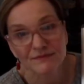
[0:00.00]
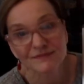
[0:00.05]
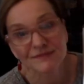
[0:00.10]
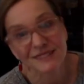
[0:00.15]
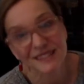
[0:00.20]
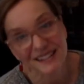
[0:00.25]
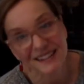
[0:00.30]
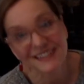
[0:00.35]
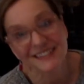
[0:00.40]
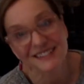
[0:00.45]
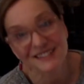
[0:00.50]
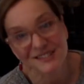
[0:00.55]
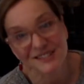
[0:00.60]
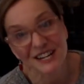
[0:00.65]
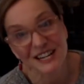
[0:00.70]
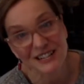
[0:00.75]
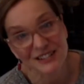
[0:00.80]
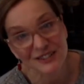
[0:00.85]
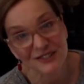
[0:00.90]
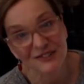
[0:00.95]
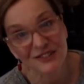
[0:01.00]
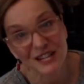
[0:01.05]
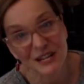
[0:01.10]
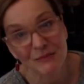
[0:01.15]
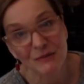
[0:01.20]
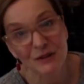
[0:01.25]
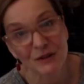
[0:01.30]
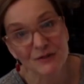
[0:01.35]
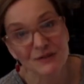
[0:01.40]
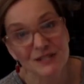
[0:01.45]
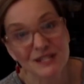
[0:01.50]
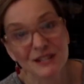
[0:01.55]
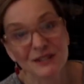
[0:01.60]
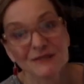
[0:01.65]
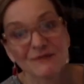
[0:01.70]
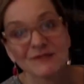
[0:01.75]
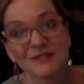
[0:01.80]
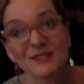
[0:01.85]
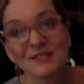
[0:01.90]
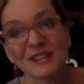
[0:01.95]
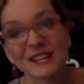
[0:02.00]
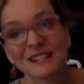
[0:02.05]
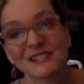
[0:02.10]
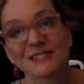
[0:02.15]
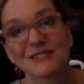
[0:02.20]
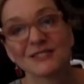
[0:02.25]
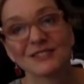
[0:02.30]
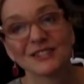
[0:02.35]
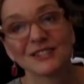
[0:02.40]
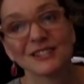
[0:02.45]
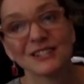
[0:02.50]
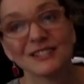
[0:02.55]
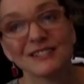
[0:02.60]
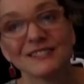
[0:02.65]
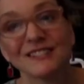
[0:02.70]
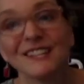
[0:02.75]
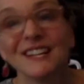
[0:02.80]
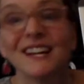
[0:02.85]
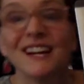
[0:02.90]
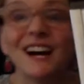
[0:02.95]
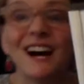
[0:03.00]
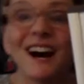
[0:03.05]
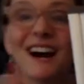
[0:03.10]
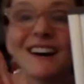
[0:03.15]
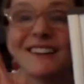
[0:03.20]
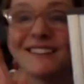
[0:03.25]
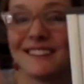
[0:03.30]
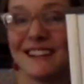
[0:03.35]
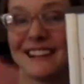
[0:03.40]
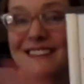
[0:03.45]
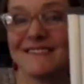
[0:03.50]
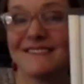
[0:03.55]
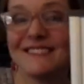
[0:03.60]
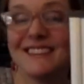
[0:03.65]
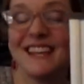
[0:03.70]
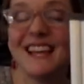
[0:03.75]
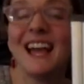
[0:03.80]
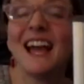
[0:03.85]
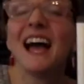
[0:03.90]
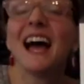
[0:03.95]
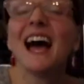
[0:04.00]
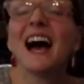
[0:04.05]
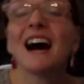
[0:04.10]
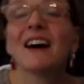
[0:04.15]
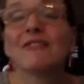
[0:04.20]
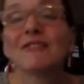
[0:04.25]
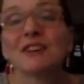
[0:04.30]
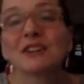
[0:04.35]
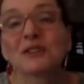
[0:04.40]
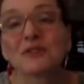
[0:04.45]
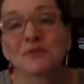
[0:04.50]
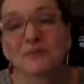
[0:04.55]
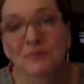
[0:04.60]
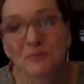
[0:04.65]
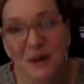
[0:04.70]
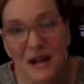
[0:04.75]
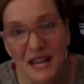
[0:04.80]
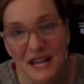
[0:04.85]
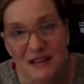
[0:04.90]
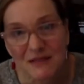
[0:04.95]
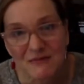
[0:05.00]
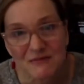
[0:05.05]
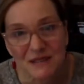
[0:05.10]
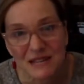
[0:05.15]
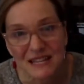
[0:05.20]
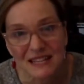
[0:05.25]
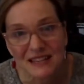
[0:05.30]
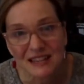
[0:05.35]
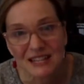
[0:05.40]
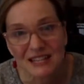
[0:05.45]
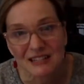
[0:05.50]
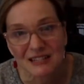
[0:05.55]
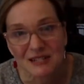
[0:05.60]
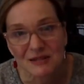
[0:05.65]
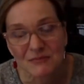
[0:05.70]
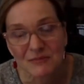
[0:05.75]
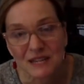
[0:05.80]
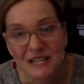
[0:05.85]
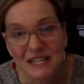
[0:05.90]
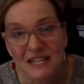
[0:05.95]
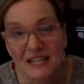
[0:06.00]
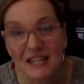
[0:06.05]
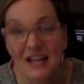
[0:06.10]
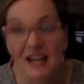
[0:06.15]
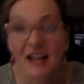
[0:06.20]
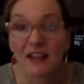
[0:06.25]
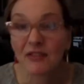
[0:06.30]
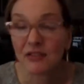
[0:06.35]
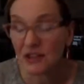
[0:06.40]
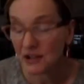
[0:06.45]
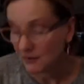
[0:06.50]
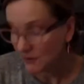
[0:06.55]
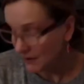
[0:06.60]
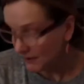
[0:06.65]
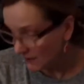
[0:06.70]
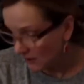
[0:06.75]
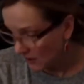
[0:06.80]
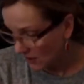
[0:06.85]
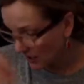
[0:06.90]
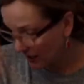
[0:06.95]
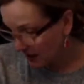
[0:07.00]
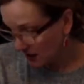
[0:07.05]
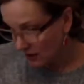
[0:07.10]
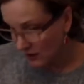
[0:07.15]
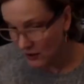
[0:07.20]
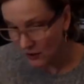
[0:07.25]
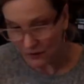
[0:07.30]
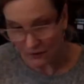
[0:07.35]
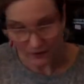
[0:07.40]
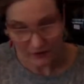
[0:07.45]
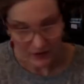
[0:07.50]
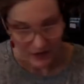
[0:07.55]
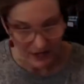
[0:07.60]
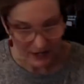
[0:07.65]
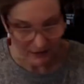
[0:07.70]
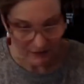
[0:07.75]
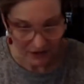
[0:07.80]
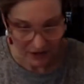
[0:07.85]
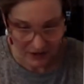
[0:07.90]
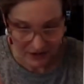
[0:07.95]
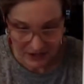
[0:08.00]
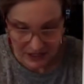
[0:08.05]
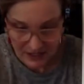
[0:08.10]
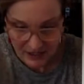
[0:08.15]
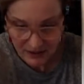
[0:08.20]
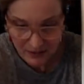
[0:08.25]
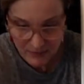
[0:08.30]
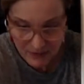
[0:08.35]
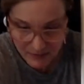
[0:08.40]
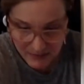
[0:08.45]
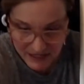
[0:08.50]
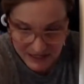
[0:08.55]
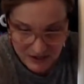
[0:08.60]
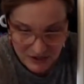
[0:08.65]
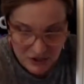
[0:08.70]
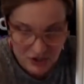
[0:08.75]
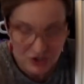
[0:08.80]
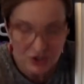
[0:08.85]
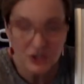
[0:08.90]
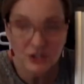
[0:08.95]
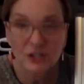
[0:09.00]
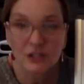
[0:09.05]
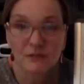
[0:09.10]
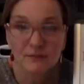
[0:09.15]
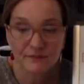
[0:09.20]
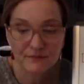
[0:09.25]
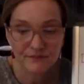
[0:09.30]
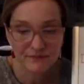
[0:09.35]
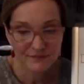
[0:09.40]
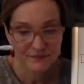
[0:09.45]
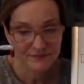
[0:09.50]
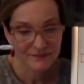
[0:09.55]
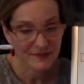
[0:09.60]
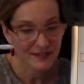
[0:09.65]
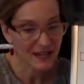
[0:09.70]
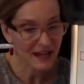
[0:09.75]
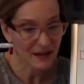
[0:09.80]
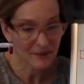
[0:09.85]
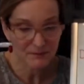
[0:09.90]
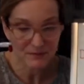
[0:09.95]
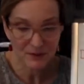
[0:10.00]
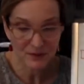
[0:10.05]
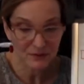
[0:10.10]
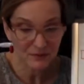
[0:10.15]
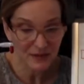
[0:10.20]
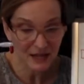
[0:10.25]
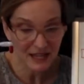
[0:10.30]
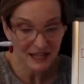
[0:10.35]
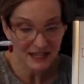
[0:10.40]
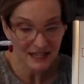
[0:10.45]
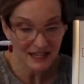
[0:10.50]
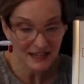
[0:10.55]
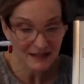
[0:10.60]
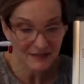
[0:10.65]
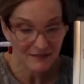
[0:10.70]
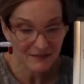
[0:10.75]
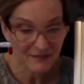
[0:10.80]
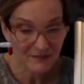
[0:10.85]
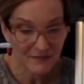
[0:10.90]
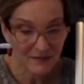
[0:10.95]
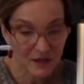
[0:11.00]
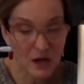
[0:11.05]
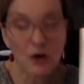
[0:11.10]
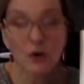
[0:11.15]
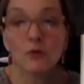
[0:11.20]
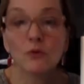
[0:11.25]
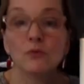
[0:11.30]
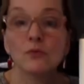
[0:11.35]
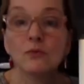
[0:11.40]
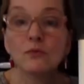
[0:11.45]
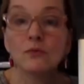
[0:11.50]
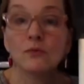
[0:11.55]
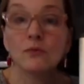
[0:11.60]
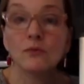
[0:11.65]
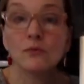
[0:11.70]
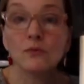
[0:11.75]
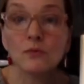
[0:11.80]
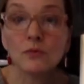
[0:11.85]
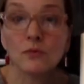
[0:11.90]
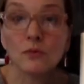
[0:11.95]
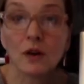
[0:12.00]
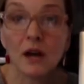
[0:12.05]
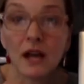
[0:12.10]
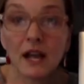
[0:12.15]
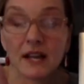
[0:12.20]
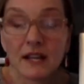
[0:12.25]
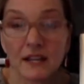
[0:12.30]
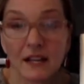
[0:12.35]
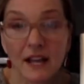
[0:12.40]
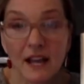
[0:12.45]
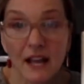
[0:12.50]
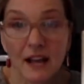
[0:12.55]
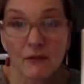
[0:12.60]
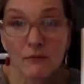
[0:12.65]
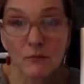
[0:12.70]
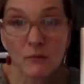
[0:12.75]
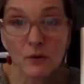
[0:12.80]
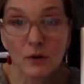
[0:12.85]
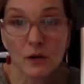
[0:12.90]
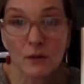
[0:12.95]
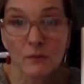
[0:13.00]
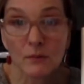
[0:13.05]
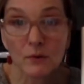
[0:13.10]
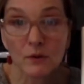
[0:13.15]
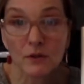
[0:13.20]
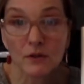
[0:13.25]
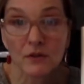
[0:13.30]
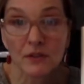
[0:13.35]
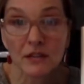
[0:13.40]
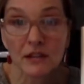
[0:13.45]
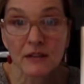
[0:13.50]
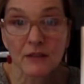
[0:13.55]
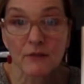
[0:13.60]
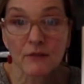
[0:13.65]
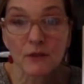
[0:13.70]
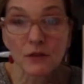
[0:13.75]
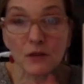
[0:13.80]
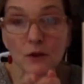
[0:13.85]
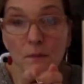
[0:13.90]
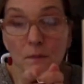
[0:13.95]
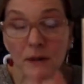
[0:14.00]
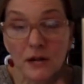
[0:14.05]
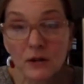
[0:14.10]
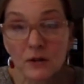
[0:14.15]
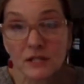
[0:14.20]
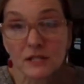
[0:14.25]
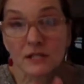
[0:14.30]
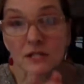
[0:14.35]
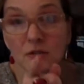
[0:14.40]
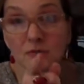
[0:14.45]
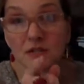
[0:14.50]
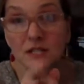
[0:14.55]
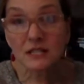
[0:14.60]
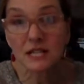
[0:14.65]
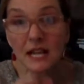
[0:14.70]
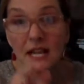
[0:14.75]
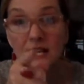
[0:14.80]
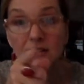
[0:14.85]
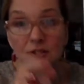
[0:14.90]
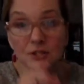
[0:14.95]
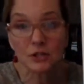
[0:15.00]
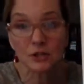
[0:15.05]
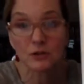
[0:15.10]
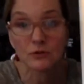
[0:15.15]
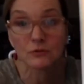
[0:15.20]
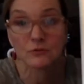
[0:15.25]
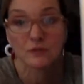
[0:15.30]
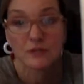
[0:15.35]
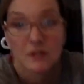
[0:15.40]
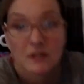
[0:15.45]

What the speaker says: Yeah, that's right. Your name goes there. You guys are good. All right. Have a great week this week. I think we've gone over everything. Let me make sure. Yep, you're ready. Oh, and I have more important things for you parents, so stay tuned.